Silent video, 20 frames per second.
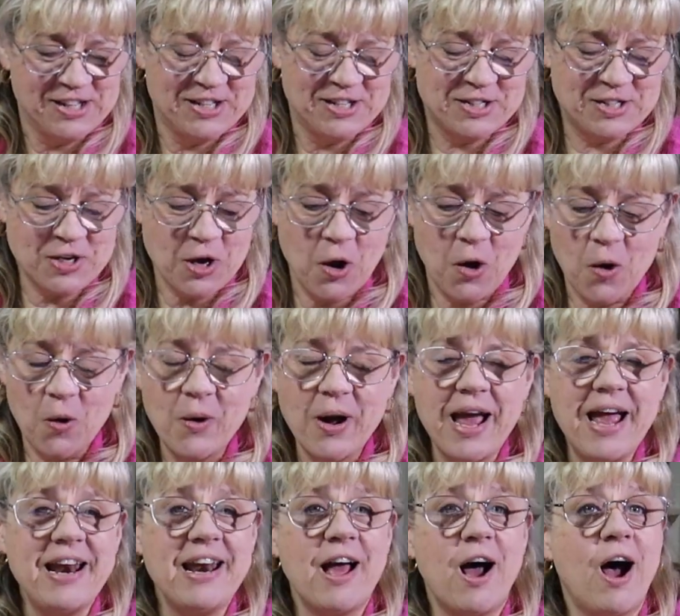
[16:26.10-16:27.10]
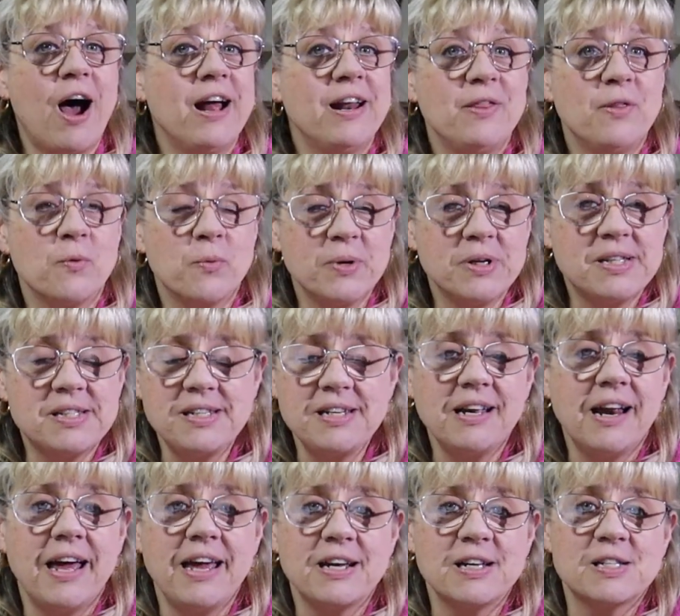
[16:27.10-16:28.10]
So, and on the
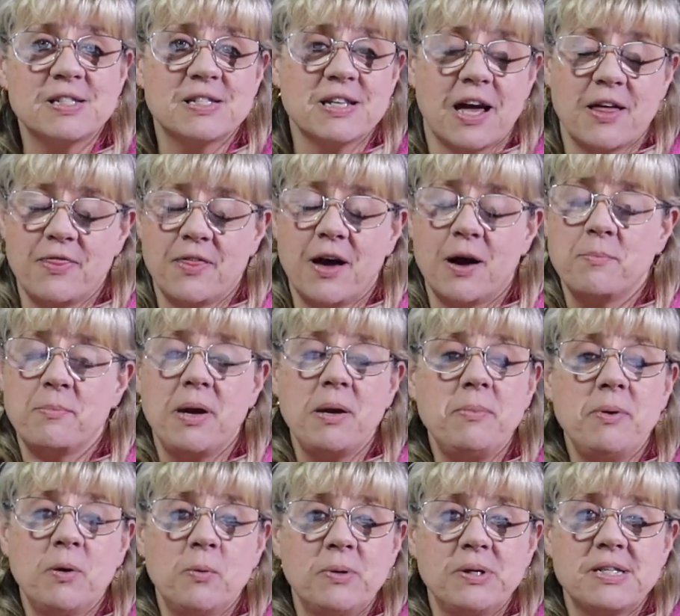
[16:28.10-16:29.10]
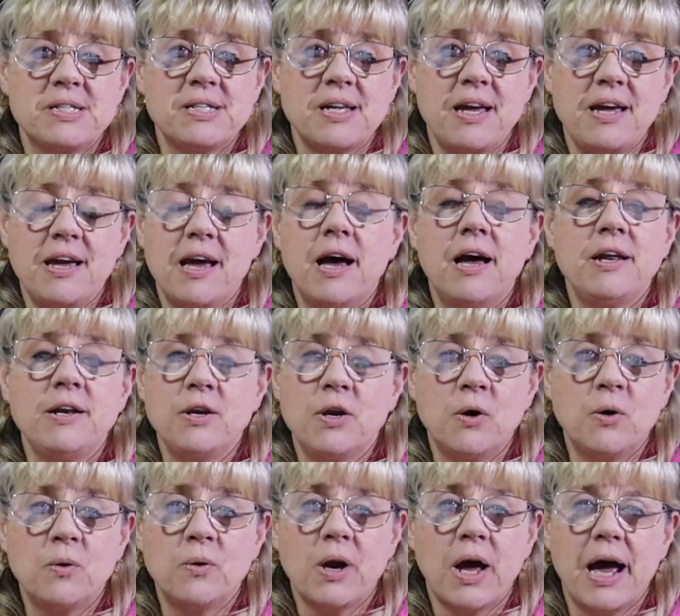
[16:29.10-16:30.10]
receipt, I thought maybe it would say
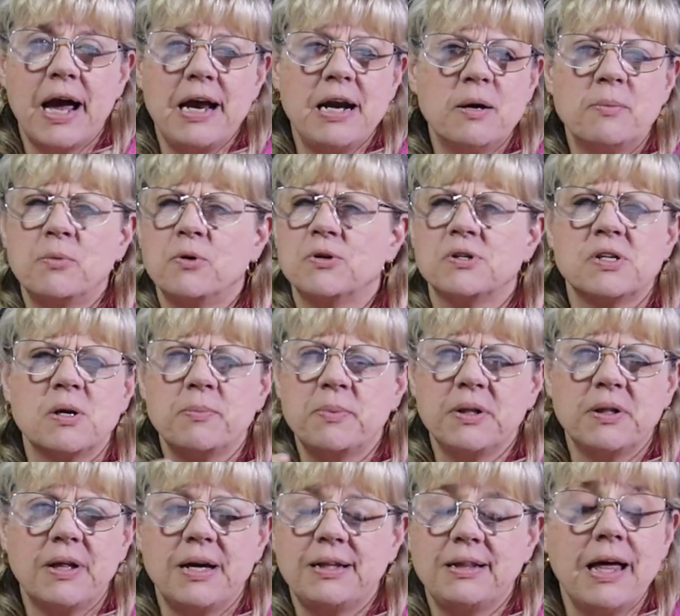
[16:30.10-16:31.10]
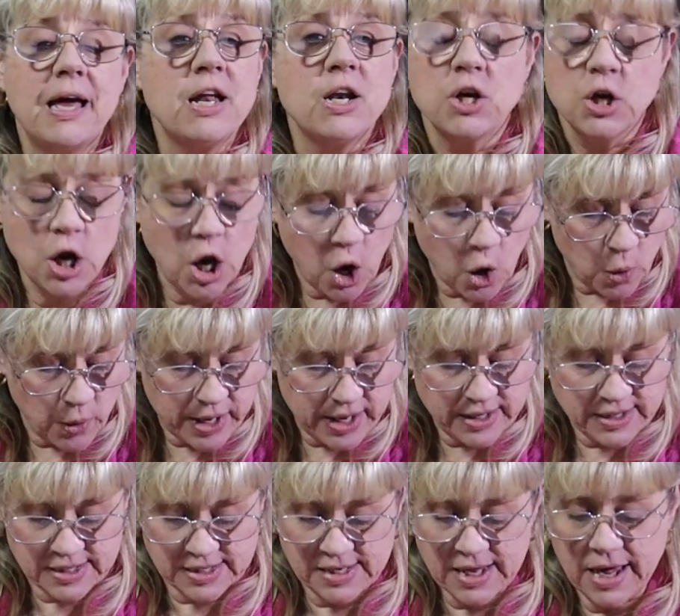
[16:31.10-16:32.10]
unknown item or something like that. No,
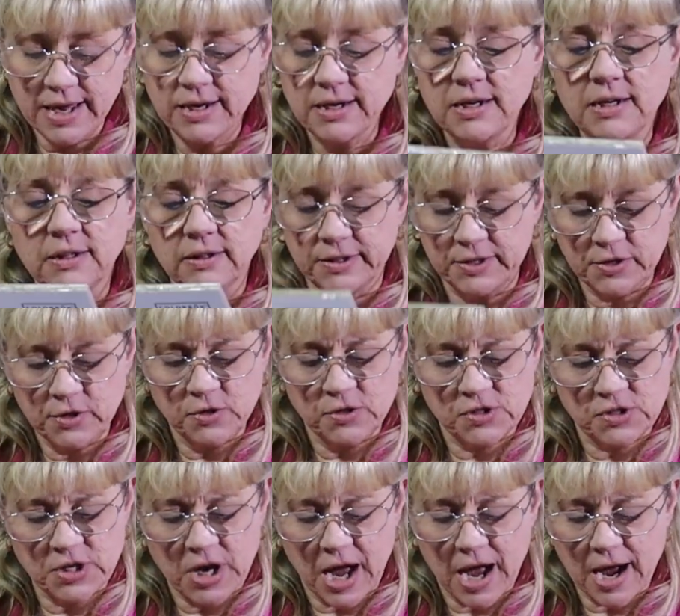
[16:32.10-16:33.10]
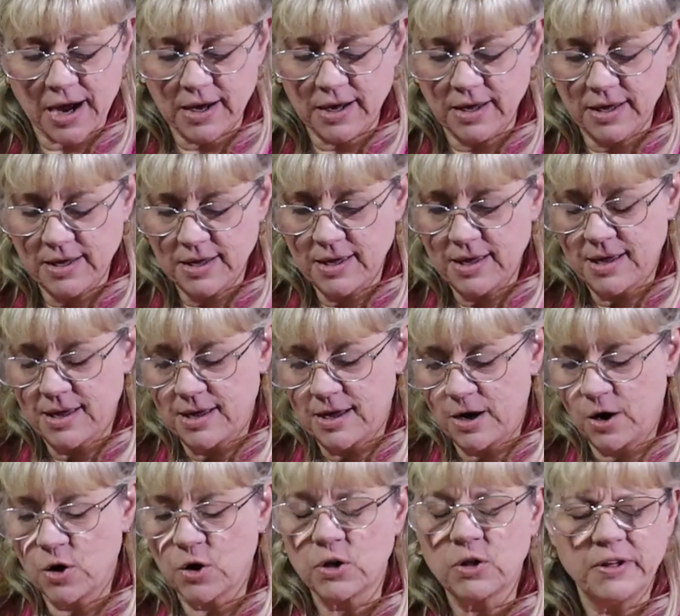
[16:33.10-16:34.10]
it said glitter stock
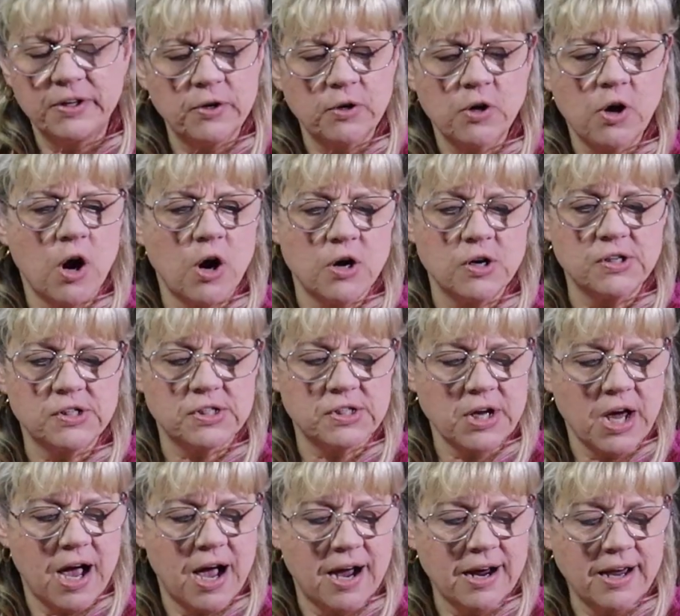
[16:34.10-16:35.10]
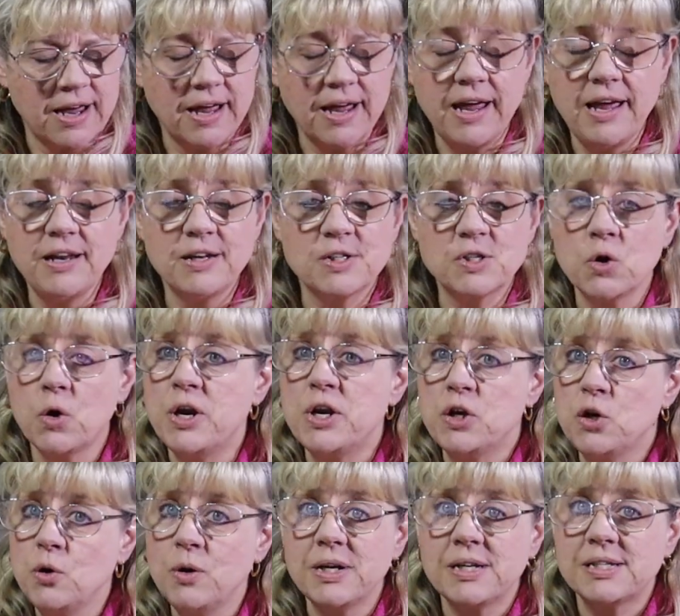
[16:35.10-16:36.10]
or glitter card stock. And so it
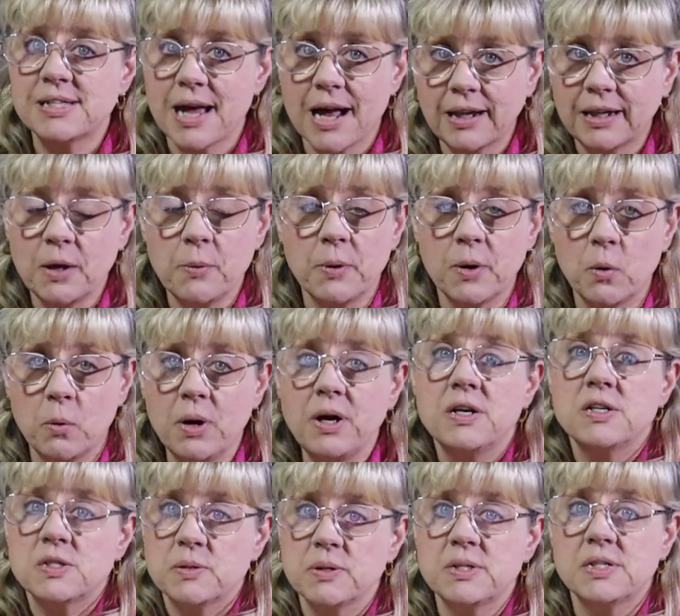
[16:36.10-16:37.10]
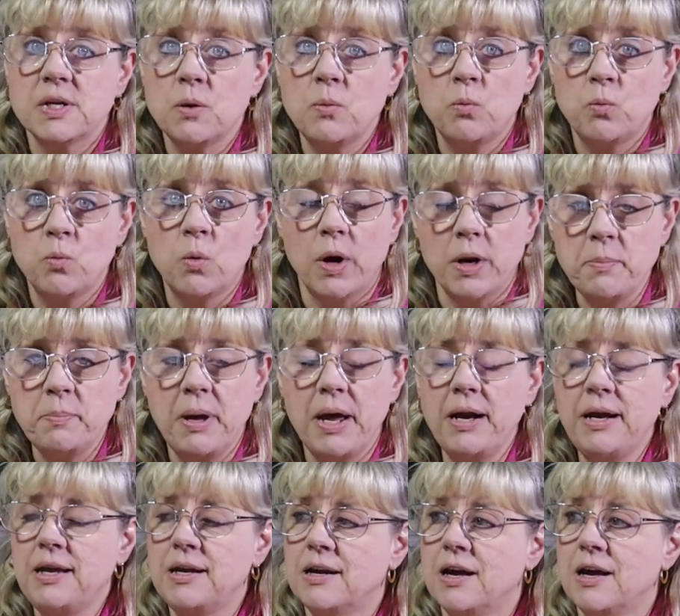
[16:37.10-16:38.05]
knew exactly what it was. It said 1 penny.